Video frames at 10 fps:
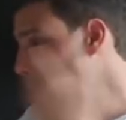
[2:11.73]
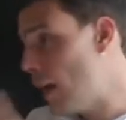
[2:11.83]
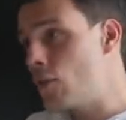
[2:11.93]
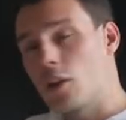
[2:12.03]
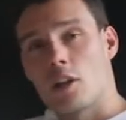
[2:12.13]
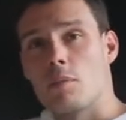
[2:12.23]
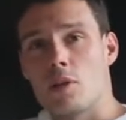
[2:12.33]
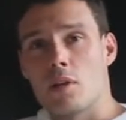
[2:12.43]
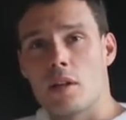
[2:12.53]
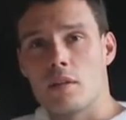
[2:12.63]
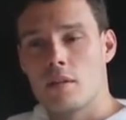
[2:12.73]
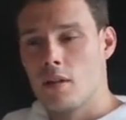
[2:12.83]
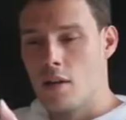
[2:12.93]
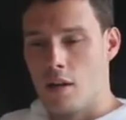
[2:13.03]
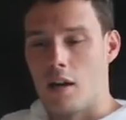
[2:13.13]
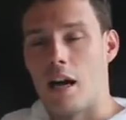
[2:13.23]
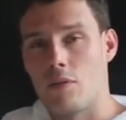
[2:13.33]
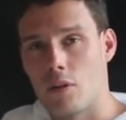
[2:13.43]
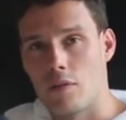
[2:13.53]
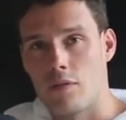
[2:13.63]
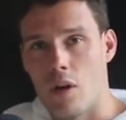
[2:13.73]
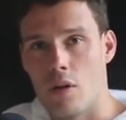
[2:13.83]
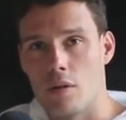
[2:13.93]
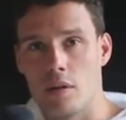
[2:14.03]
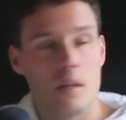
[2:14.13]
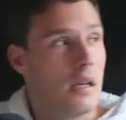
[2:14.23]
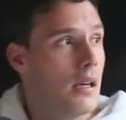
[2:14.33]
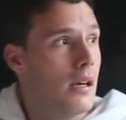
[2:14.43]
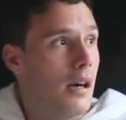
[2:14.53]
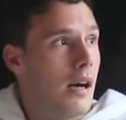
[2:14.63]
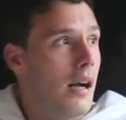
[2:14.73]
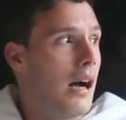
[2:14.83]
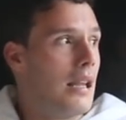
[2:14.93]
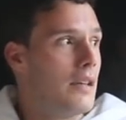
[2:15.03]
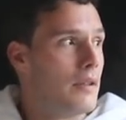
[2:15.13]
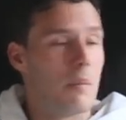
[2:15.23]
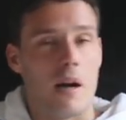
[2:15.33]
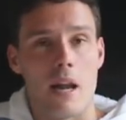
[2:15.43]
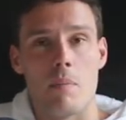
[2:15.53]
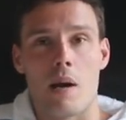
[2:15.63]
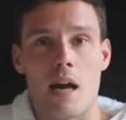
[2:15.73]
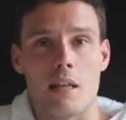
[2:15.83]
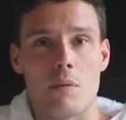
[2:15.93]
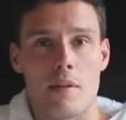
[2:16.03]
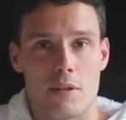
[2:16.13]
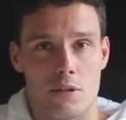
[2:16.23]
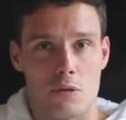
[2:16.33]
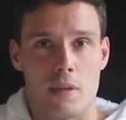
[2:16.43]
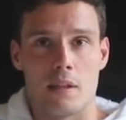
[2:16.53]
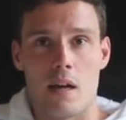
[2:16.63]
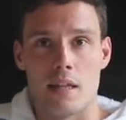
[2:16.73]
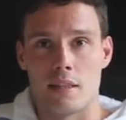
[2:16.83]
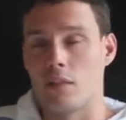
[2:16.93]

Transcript: I've got a computer, I've got a phone, I live in a part of Bali where there's street lights.